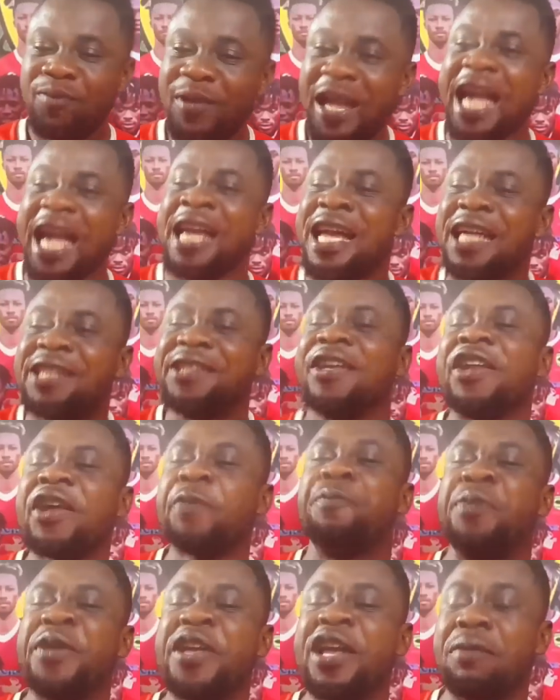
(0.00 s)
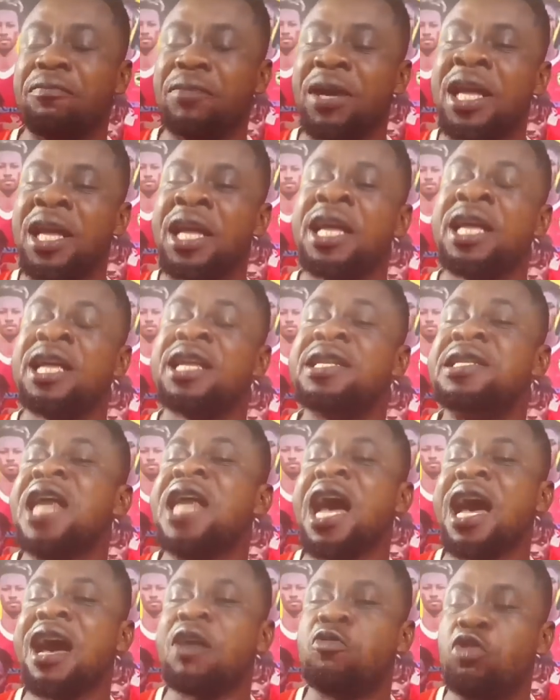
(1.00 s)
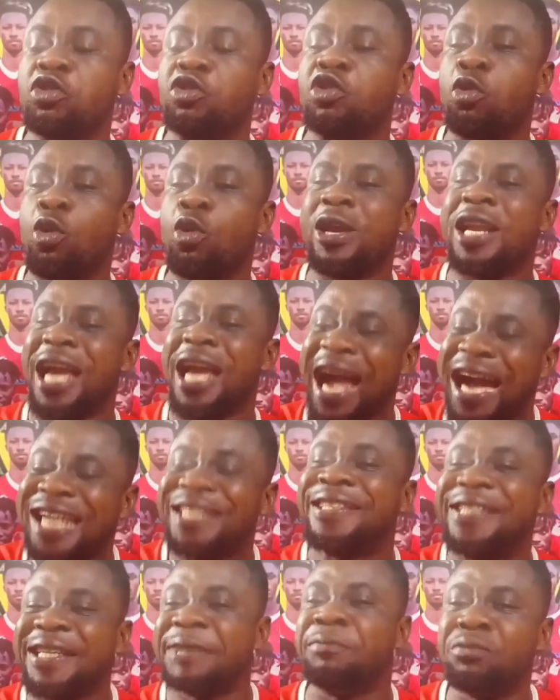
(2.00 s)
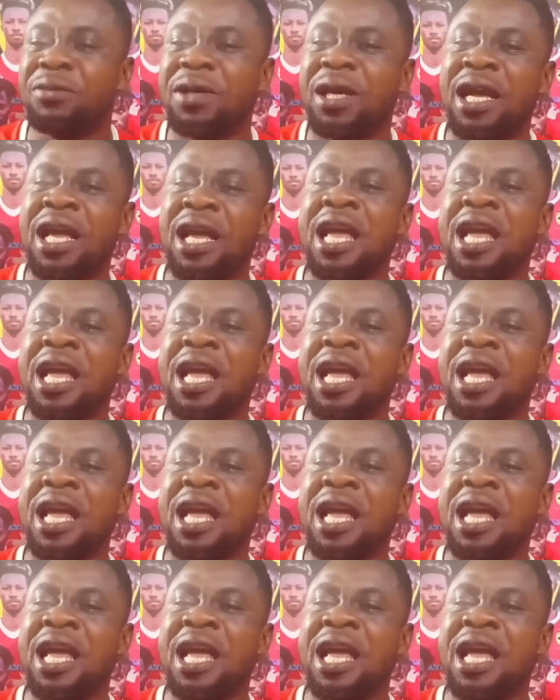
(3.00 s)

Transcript: at 3 p.m. Now, Kotoko, a team.